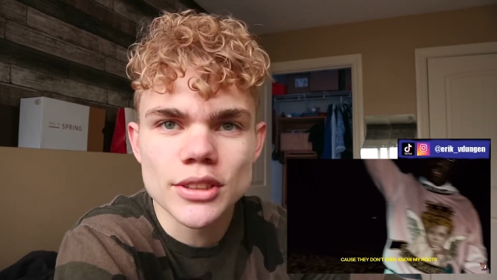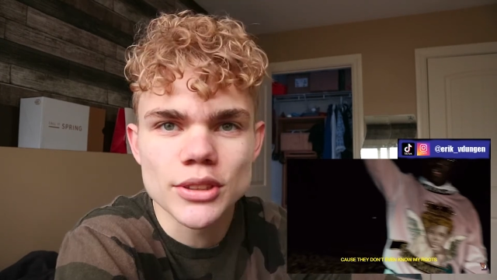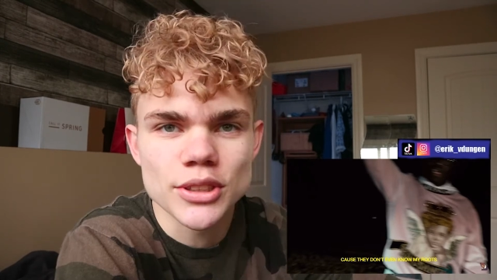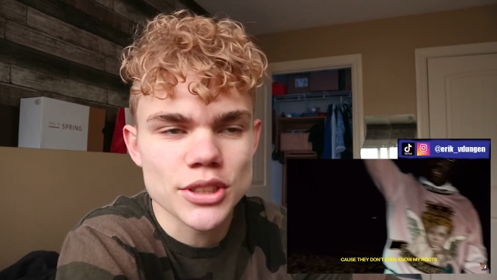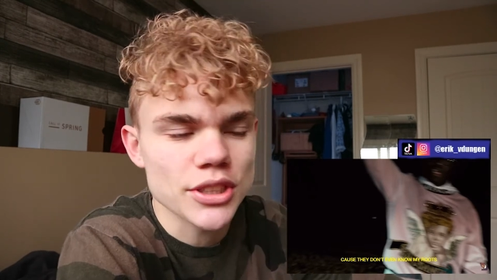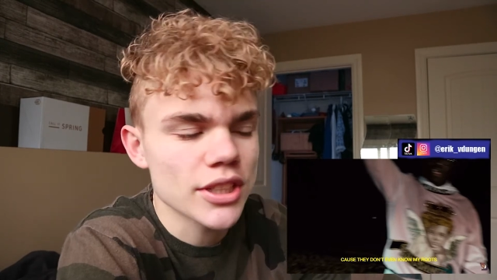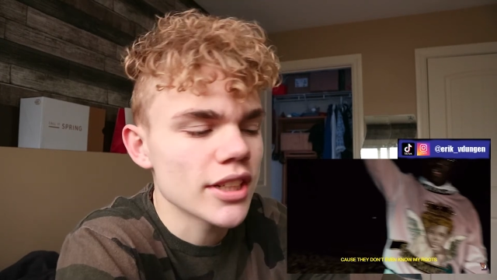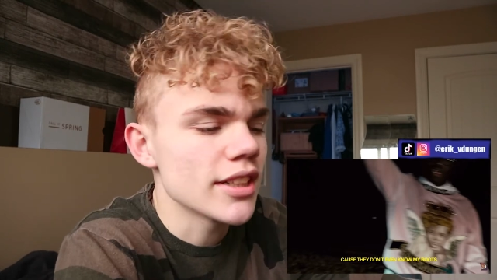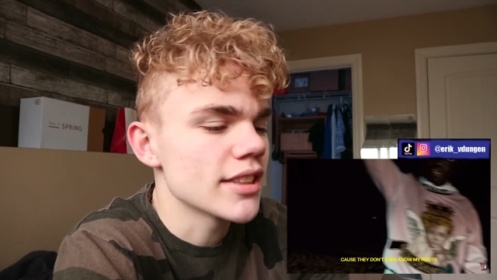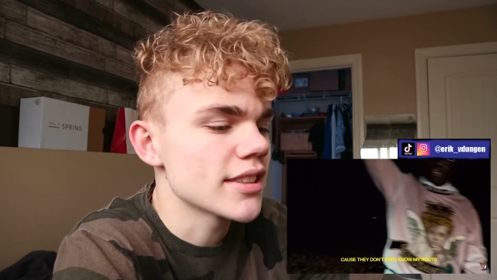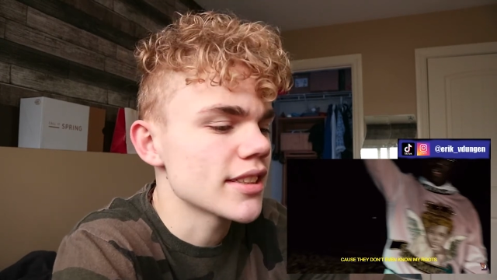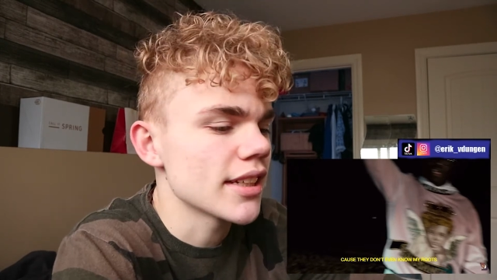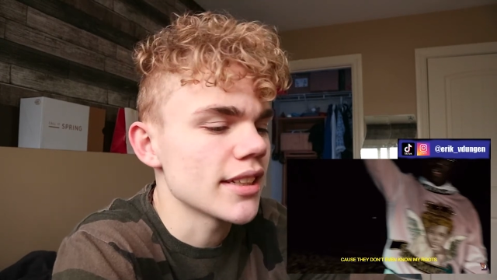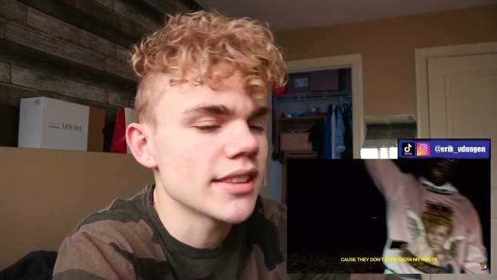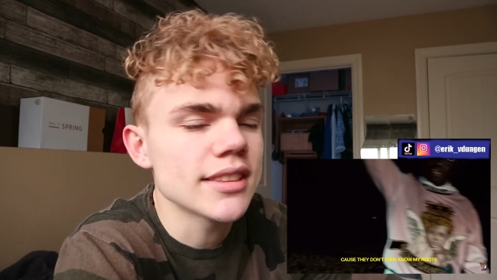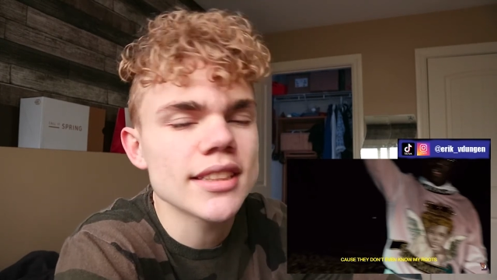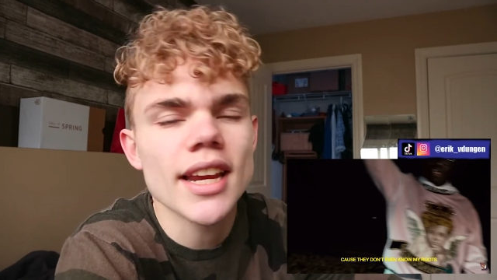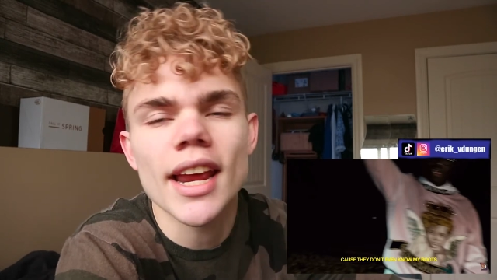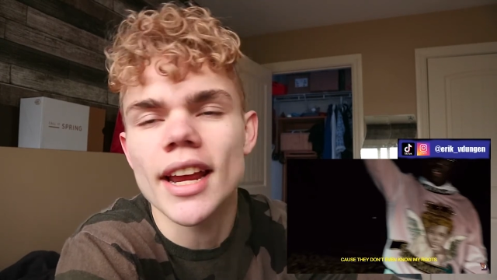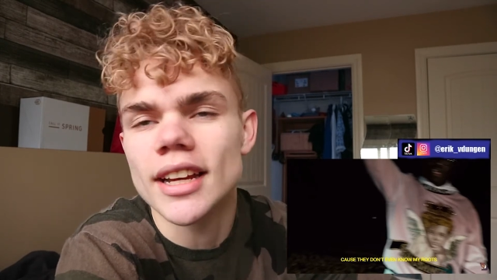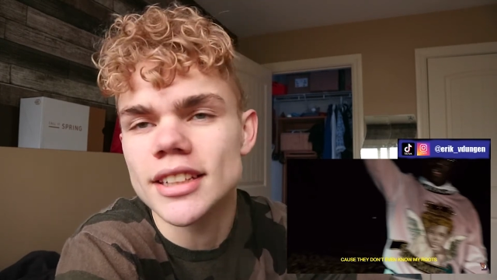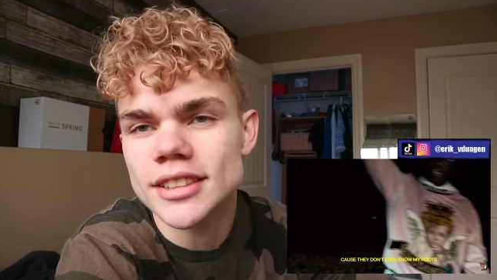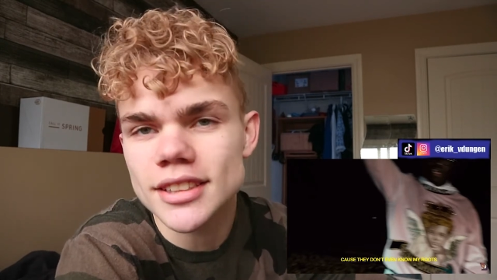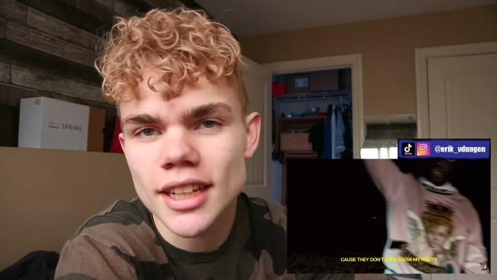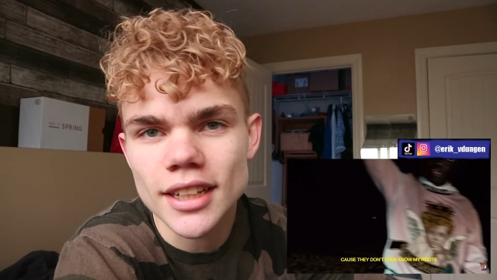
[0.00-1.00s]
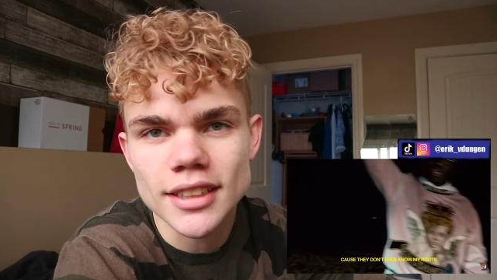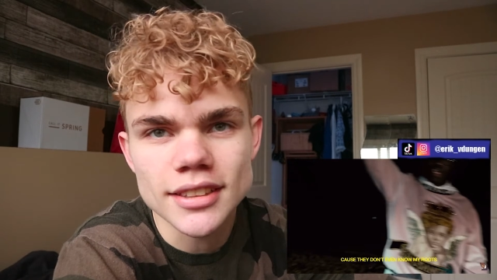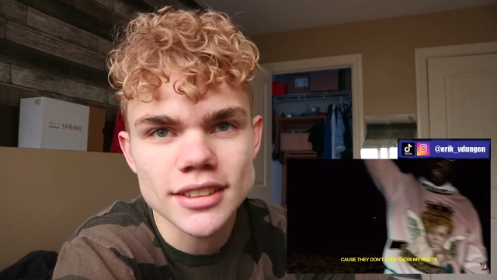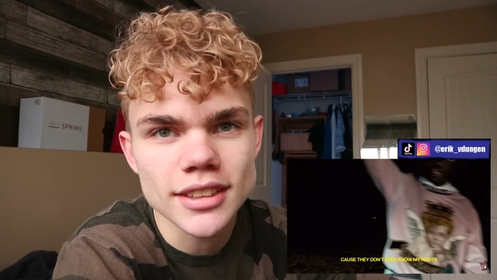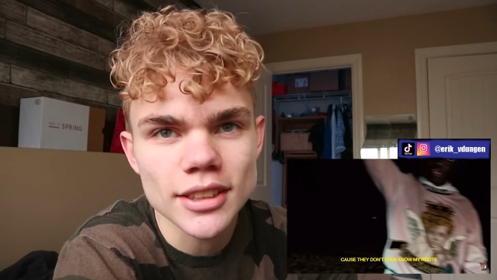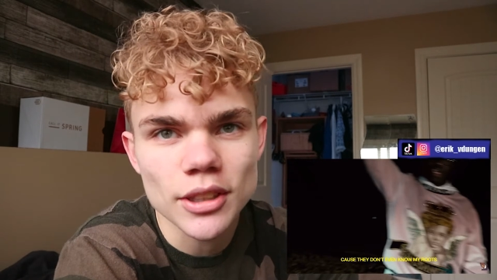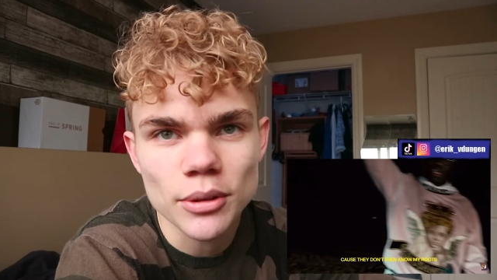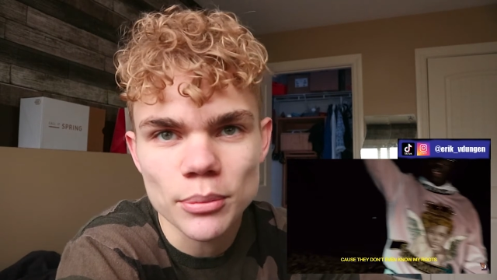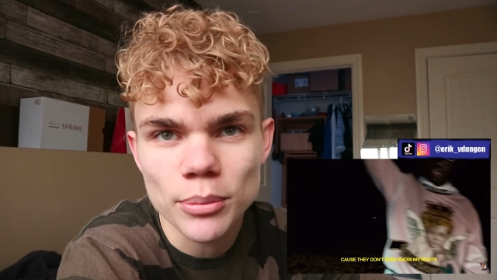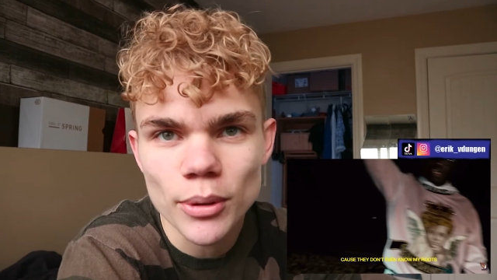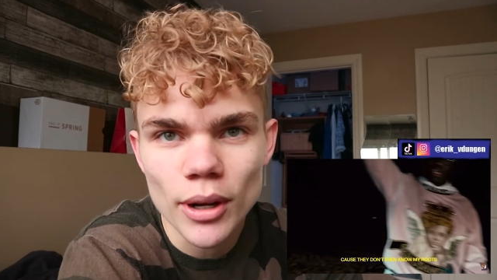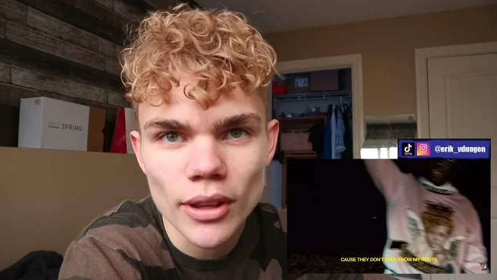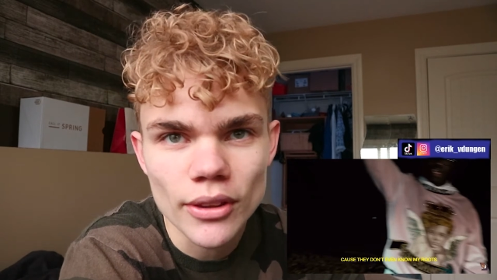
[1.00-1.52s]
You're just gonna say he's KSI's
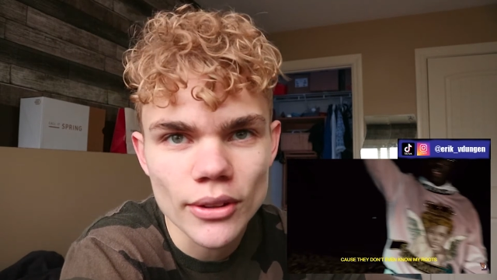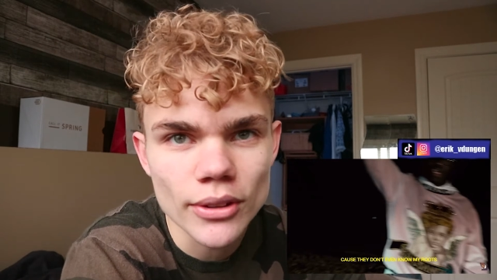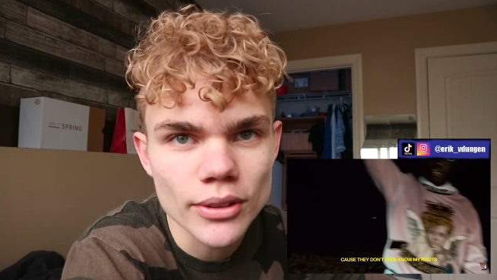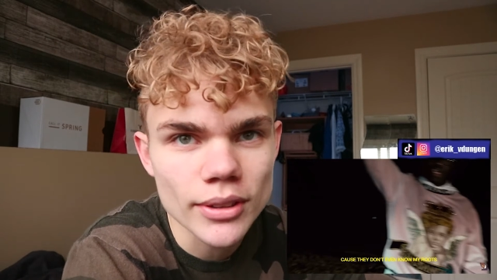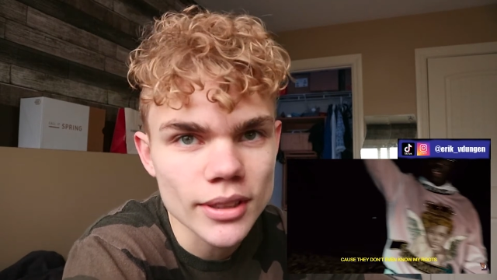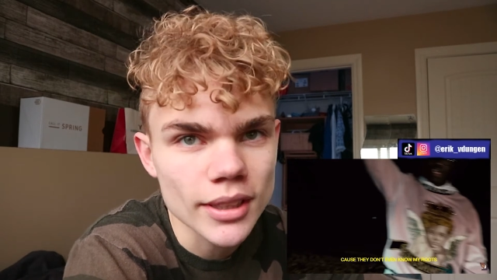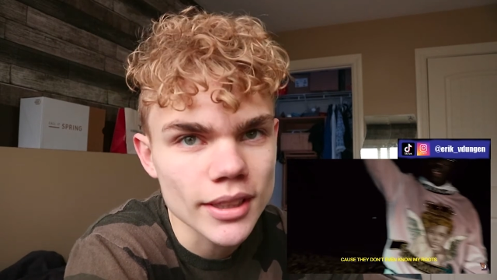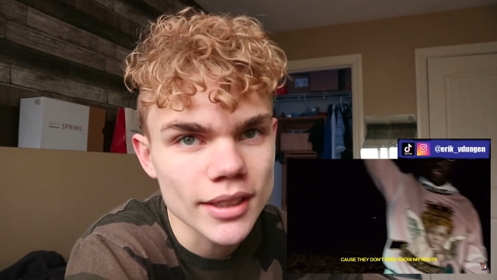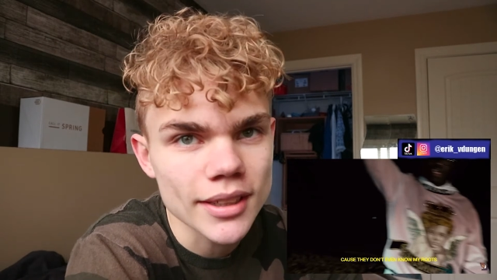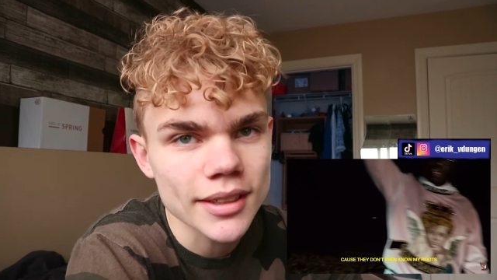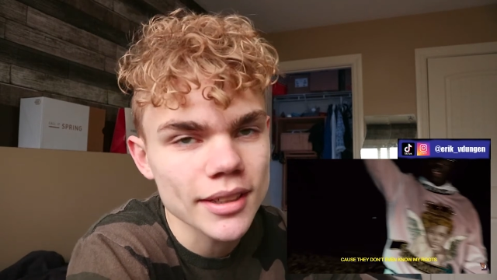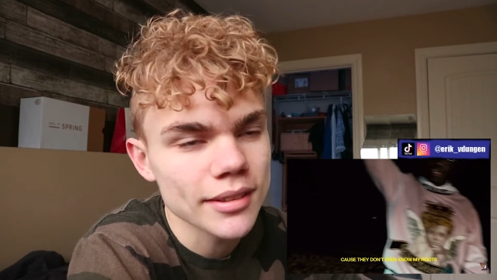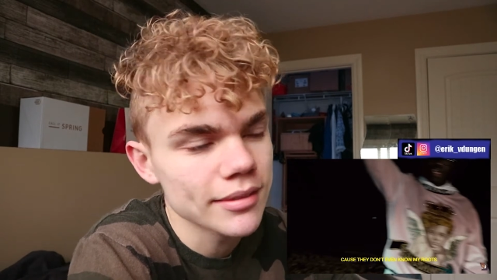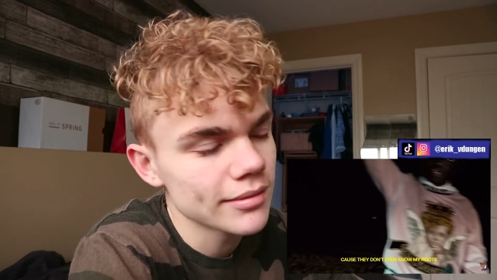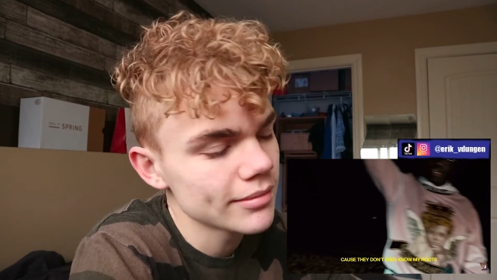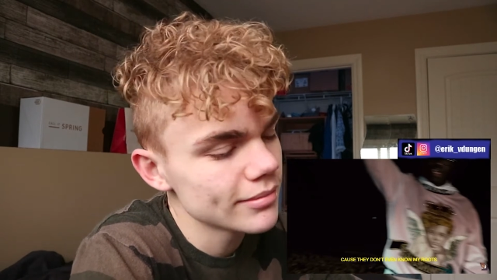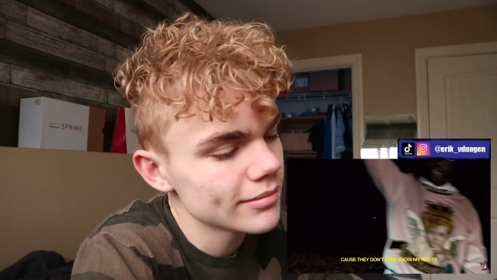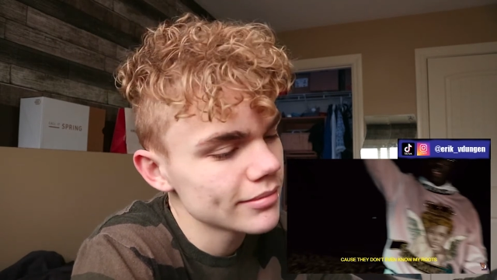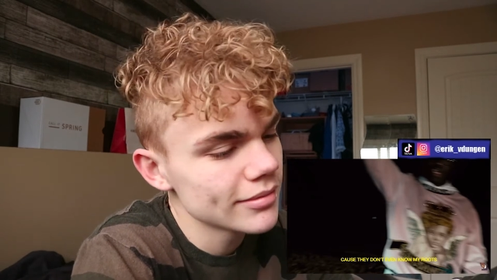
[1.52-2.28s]
little brother. Like,